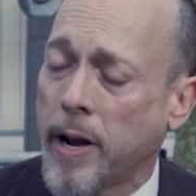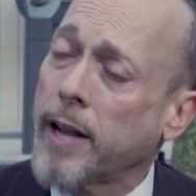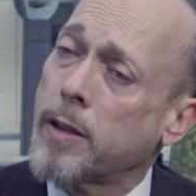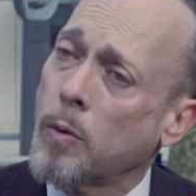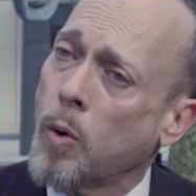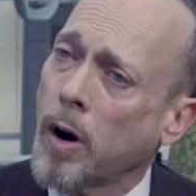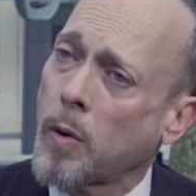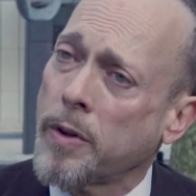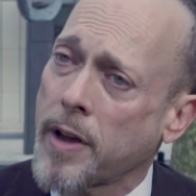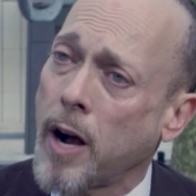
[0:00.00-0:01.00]
got to
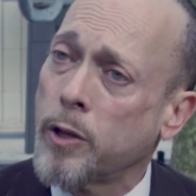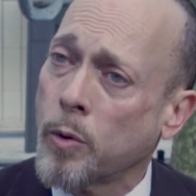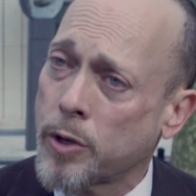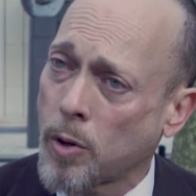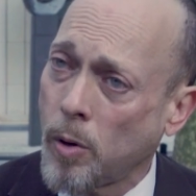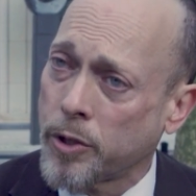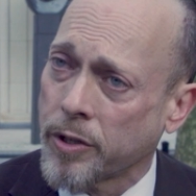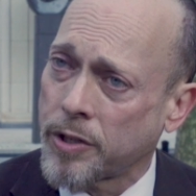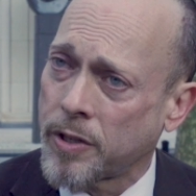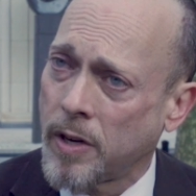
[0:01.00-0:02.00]
work with the Honduran
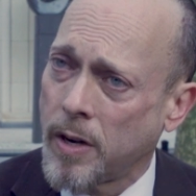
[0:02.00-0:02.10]
soldiers.